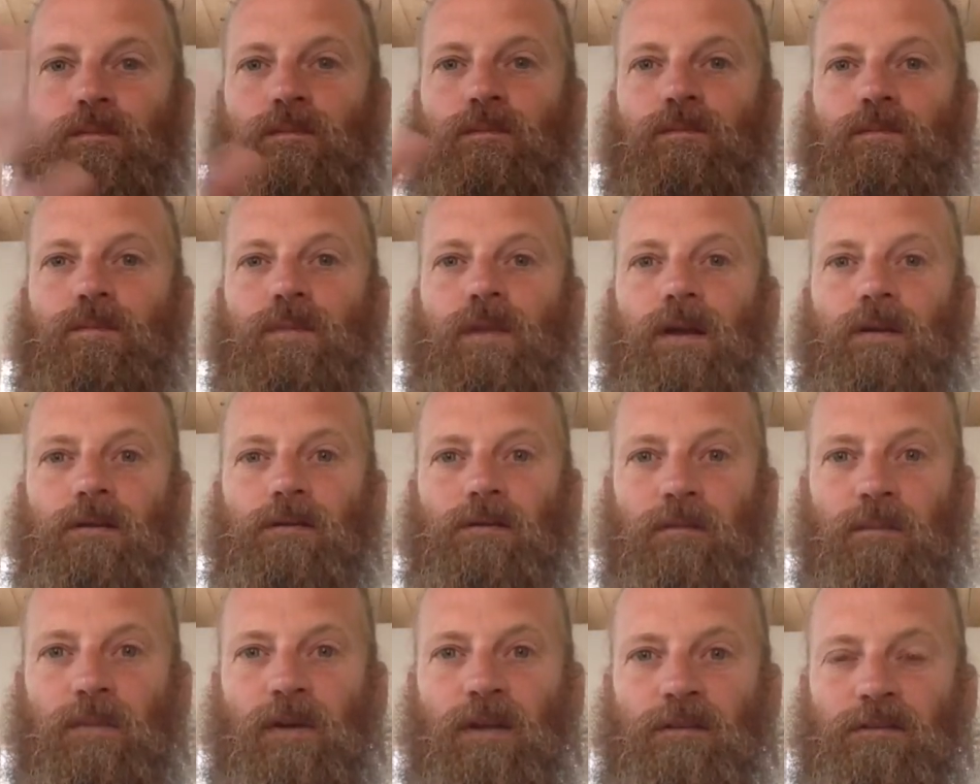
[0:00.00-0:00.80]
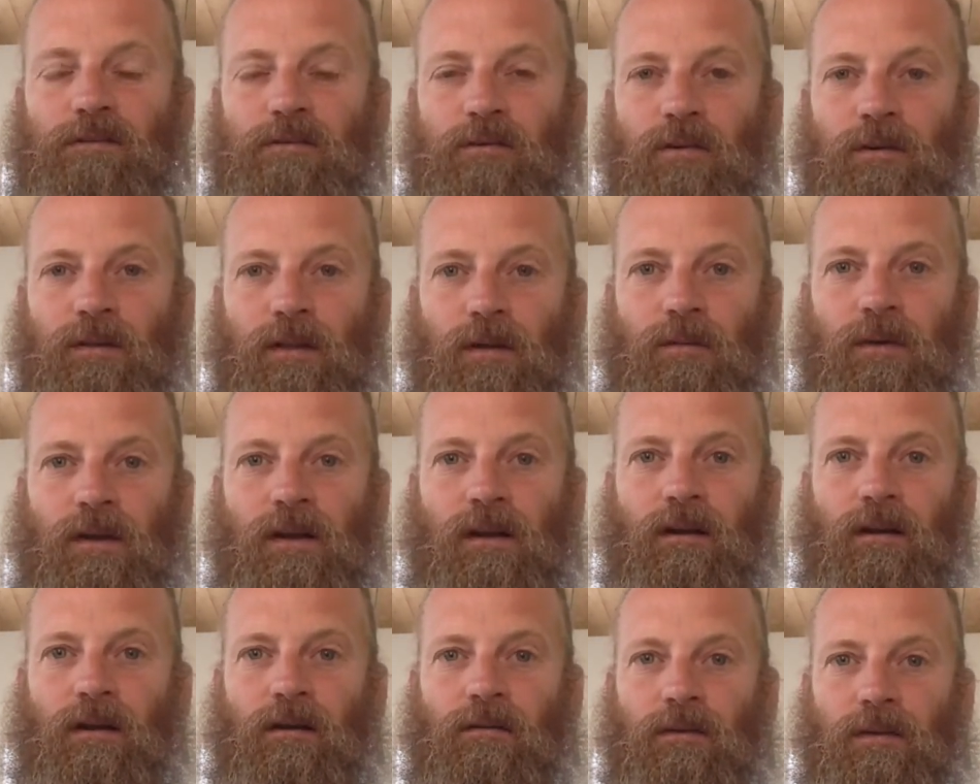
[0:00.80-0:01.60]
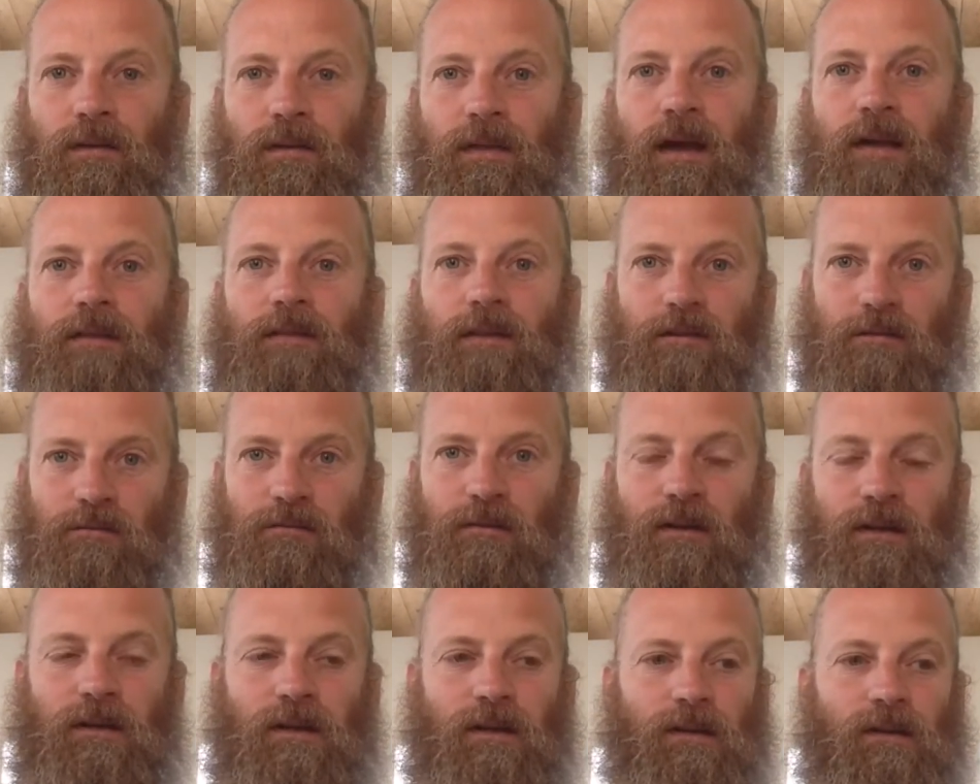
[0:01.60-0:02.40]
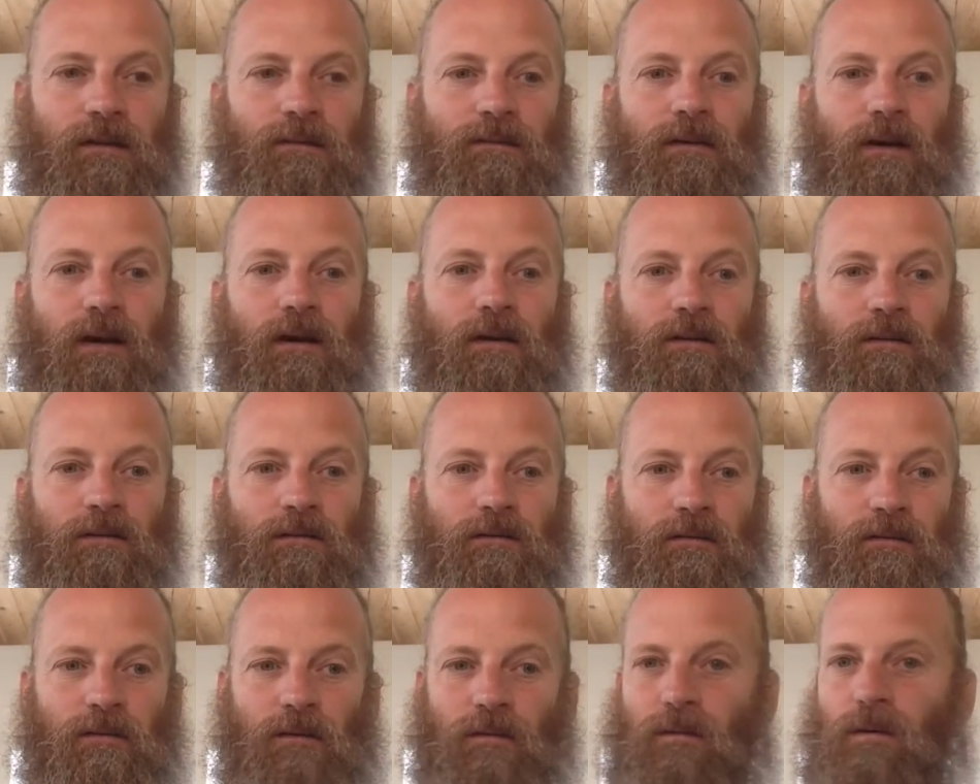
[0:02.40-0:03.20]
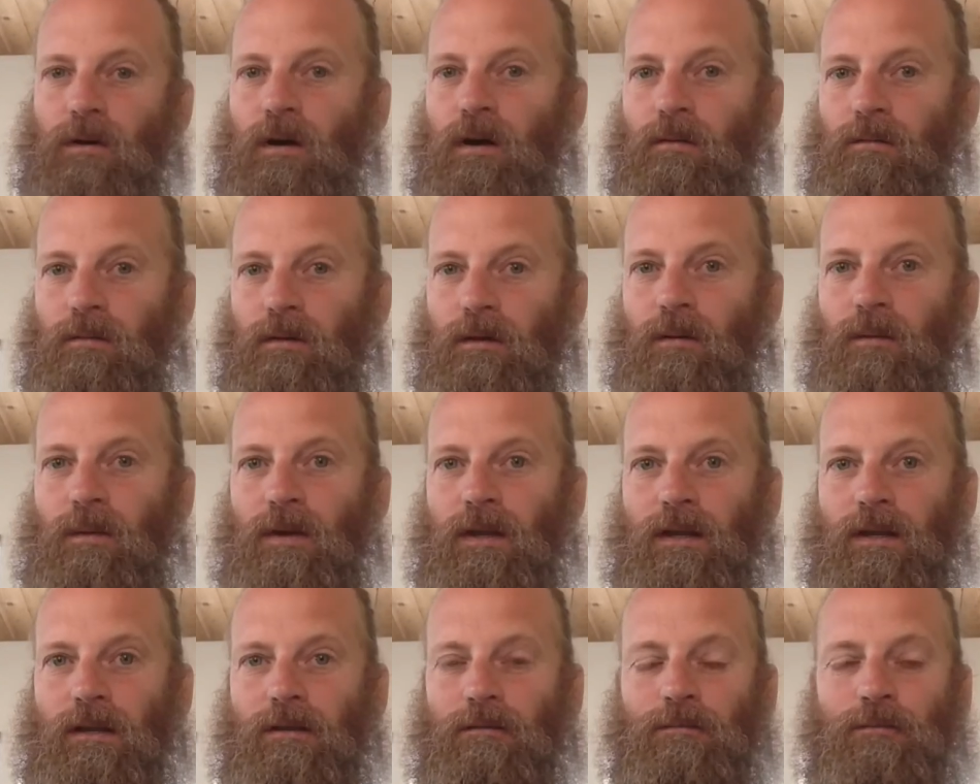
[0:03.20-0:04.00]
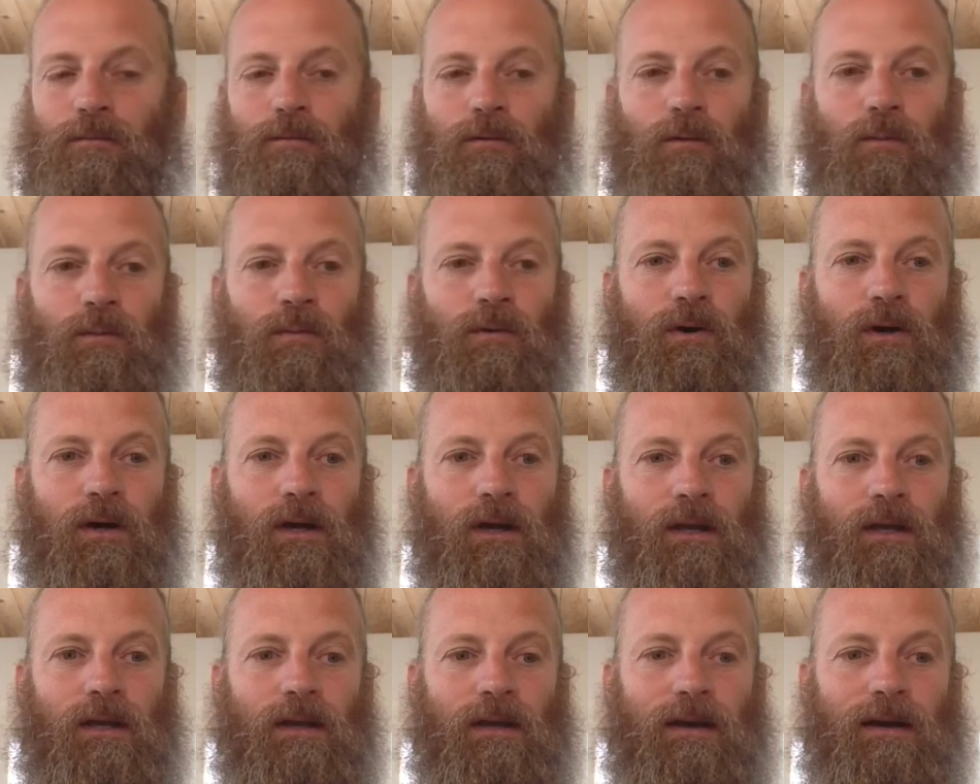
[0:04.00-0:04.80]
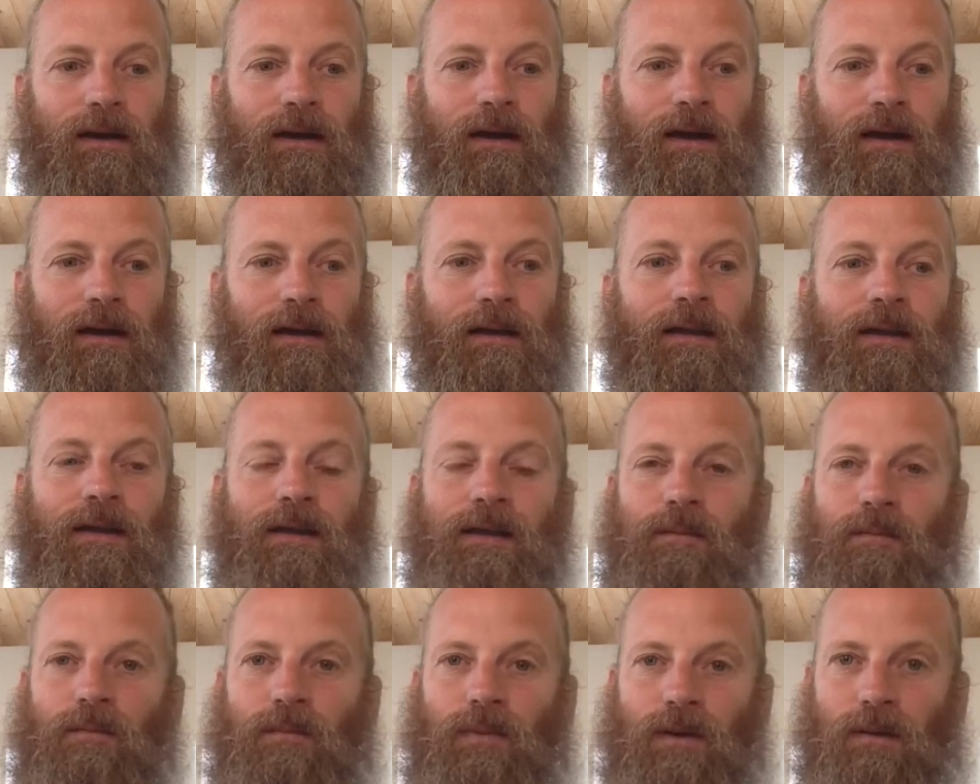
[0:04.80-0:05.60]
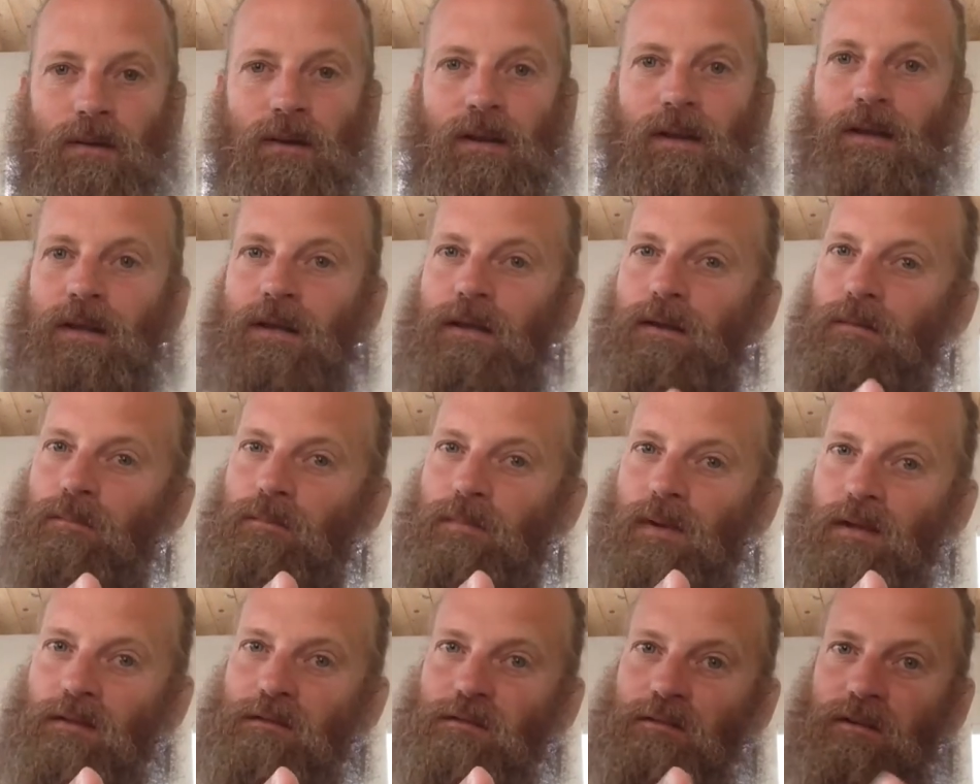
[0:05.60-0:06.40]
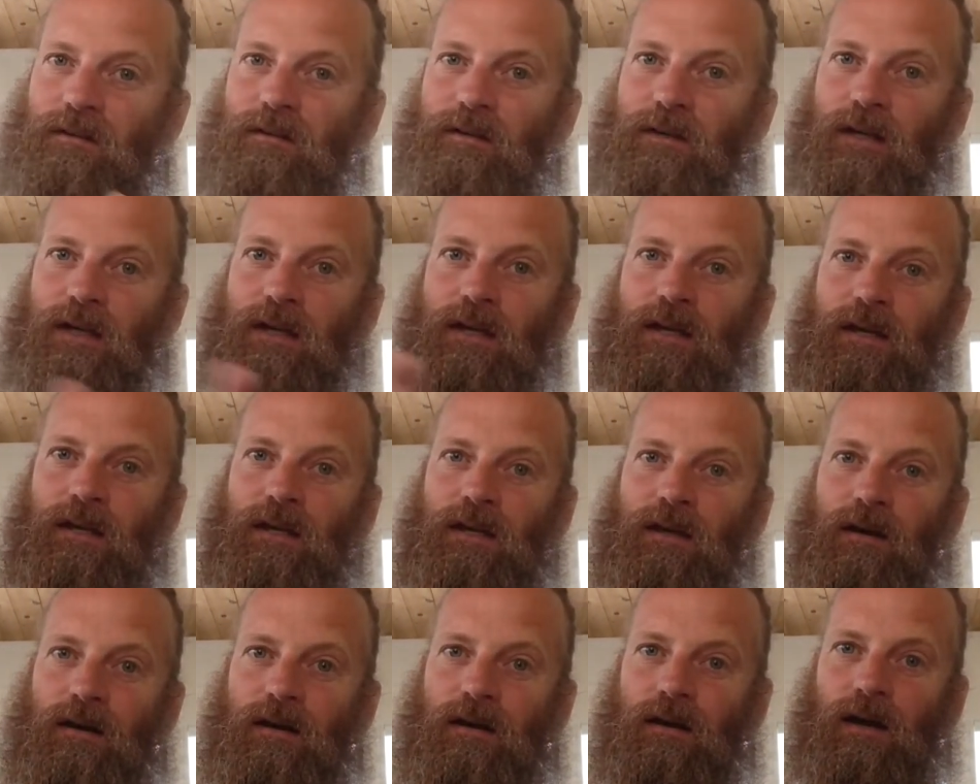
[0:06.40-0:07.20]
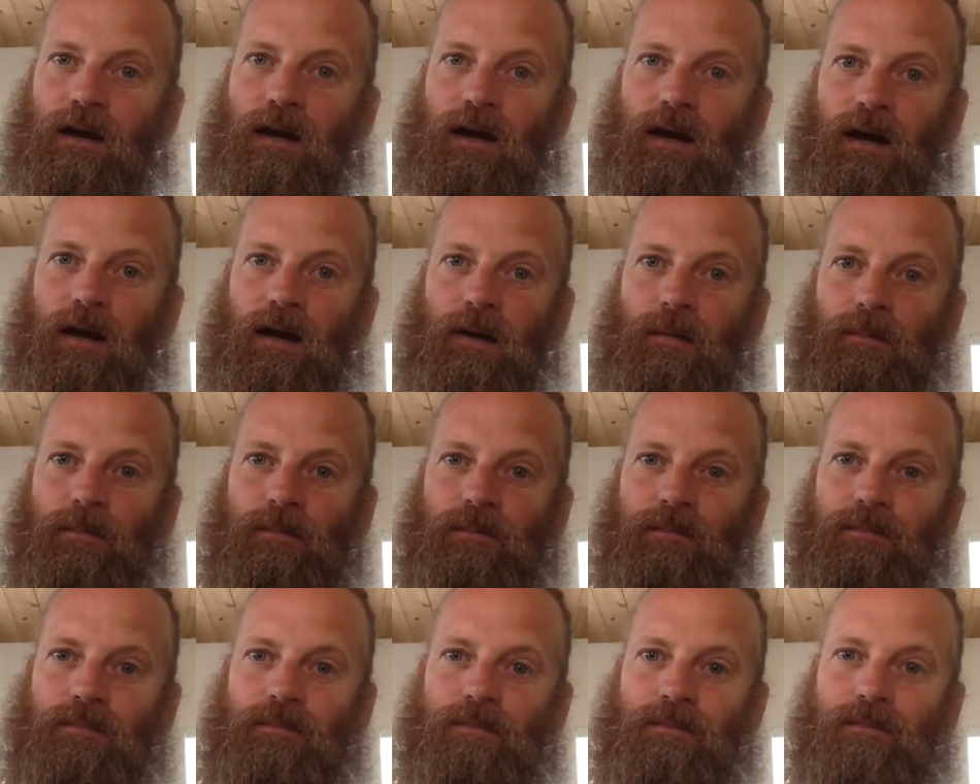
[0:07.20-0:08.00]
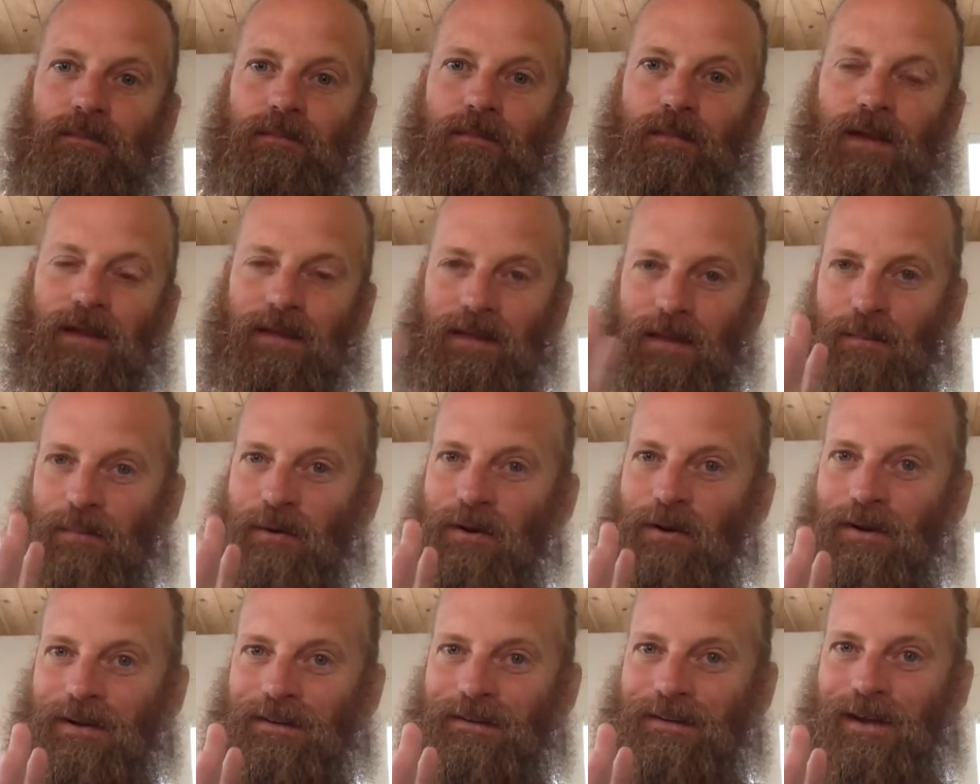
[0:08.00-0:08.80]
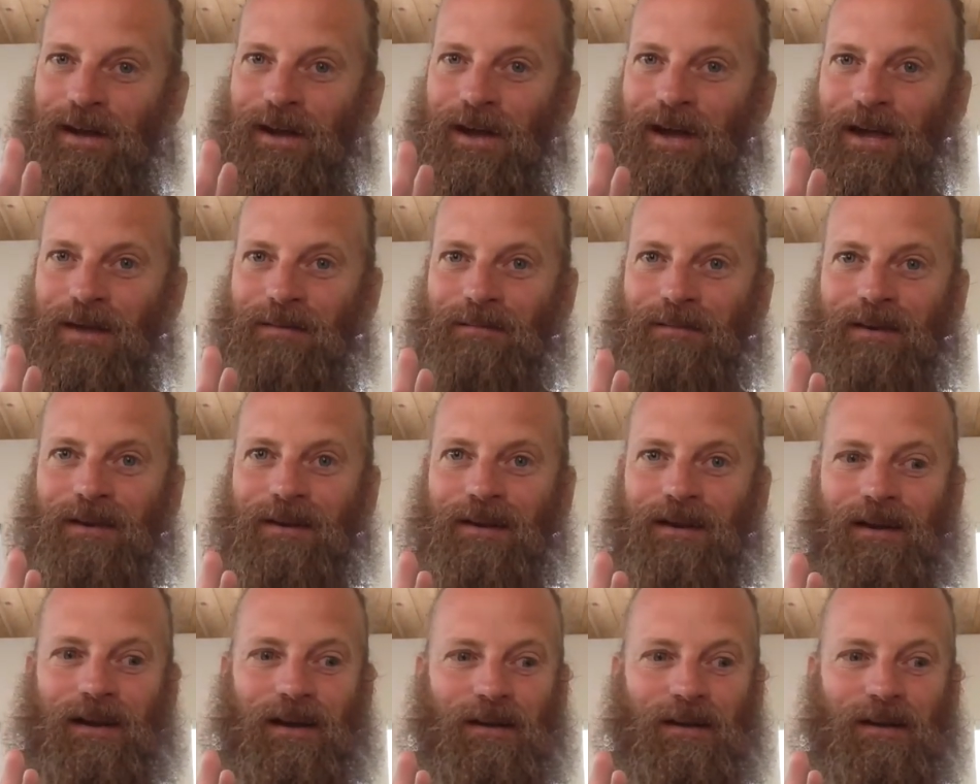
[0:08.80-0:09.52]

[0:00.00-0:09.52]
There's a big story that went along with that that's written in the Follies of an Awakening Fool book. But basically, in that period of time, I